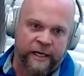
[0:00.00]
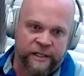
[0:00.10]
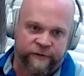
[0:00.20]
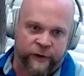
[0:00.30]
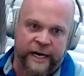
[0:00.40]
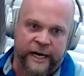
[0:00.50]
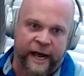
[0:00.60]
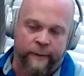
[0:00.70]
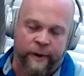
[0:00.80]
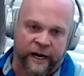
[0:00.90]
He's freaking
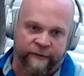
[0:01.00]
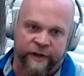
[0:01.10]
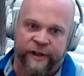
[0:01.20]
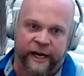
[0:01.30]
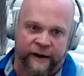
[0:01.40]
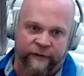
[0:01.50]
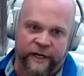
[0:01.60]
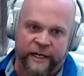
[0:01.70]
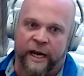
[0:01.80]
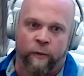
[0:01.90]
out about everything
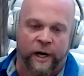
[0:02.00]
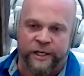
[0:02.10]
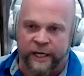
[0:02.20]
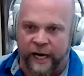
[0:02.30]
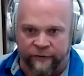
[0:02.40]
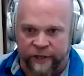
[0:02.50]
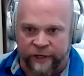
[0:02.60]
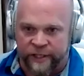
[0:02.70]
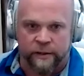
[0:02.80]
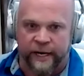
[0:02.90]
every day, watching
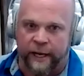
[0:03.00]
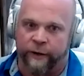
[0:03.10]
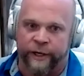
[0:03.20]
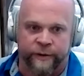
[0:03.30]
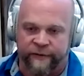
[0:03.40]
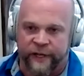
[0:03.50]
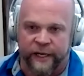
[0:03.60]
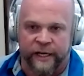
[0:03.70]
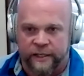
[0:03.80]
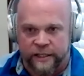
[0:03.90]
every single calorie, doing
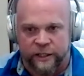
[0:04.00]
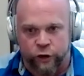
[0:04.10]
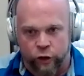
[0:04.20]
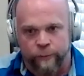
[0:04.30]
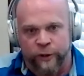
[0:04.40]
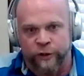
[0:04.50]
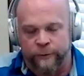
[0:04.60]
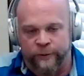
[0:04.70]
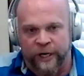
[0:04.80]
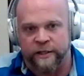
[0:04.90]
everything. He's super,
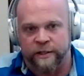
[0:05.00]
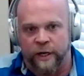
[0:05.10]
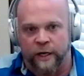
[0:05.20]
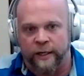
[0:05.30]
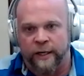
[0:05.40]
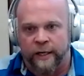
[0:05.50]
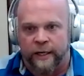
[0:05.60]
super high strung.